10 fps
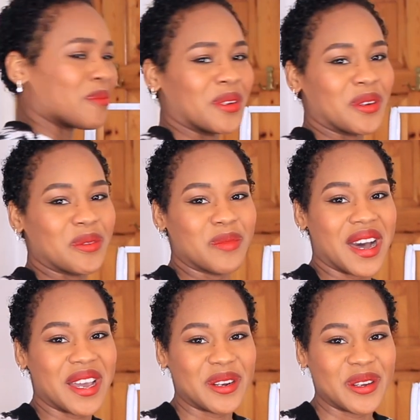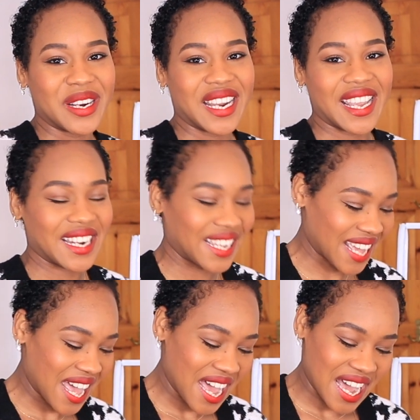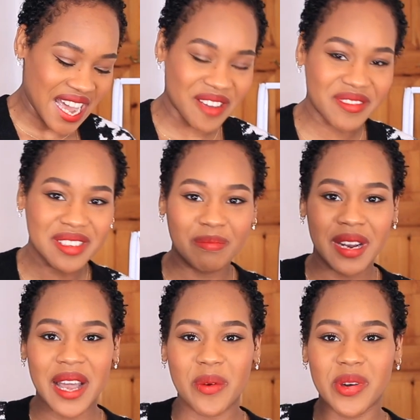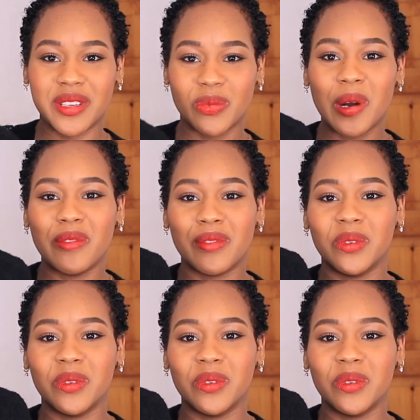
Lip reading: been buying a lot lately. I have this black one as well from